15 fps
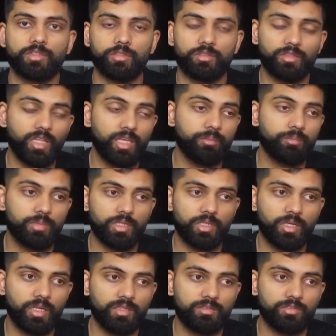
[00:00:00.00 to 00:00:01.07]
So sleep
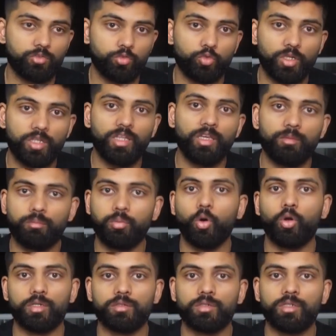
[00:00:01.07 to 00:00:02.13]
is really
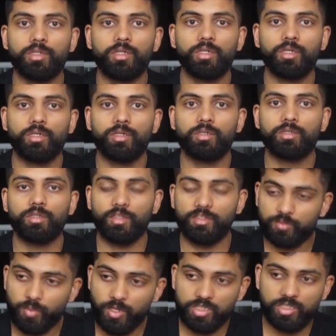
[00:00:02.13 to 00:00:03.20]
important,
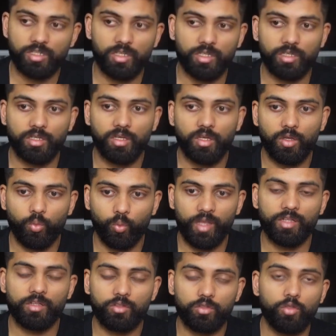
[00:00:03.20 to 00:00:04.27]
especially
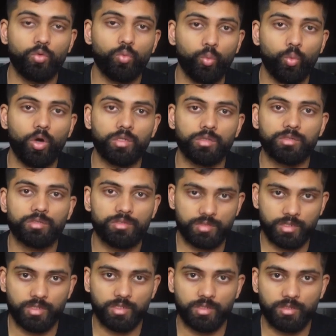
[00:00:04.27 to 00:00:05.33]
when you want
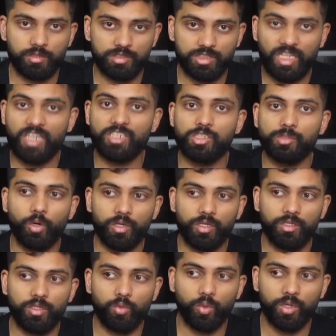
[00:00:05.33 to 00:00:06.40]
to change your
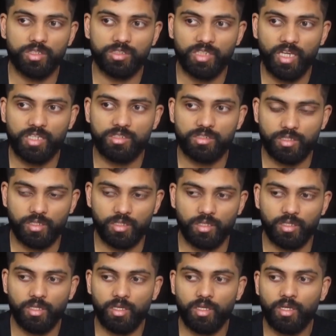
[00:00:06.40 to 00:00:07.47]
body, you want to change
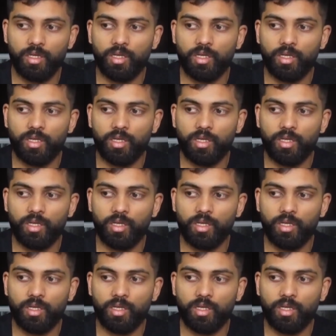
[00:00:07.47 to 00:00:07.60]
the